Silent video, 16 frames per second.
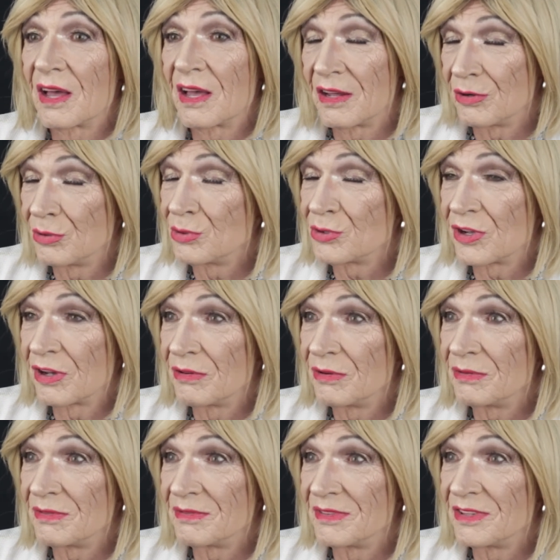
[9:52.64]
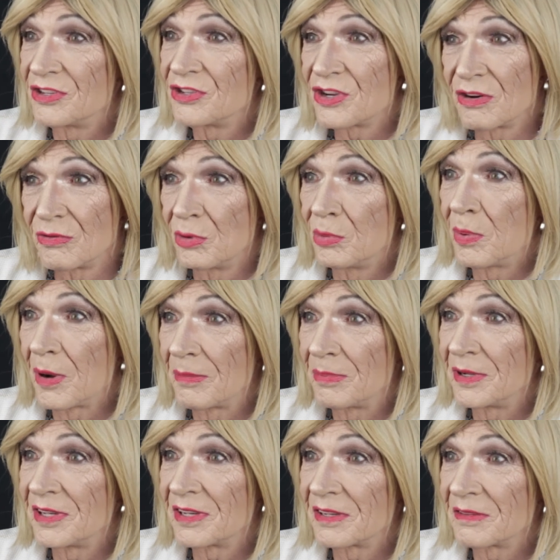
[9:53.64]
And also, the general
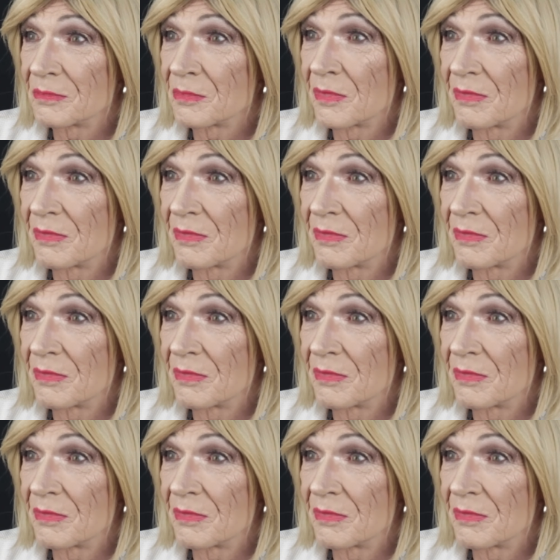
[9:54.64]
public